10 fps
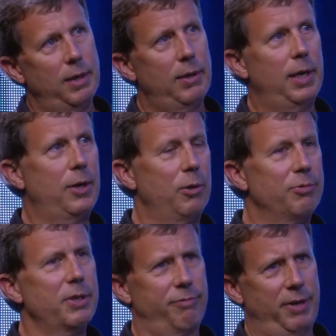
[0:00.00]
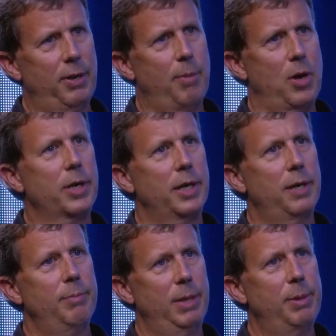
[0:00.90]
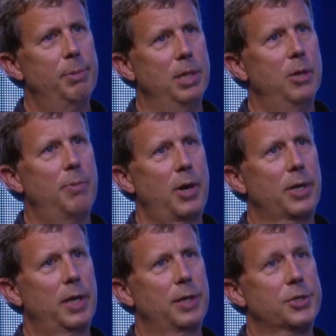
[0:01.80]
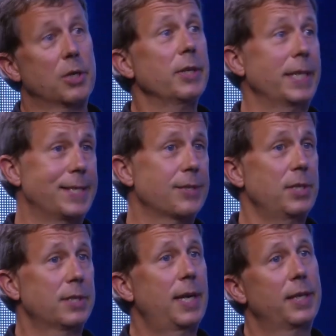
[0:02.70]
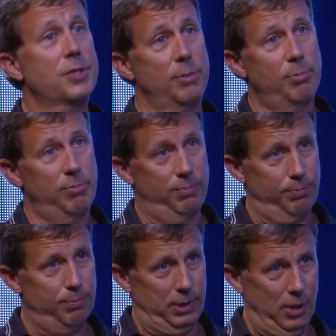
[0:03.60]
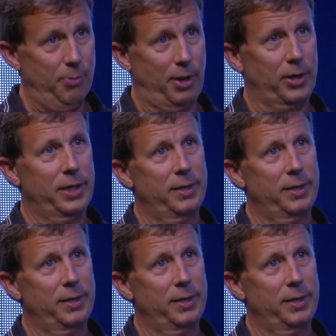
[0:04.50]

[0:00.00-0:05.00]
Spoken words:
at hopefully a fair market, maybe below market. Certainly existing tenants are below market.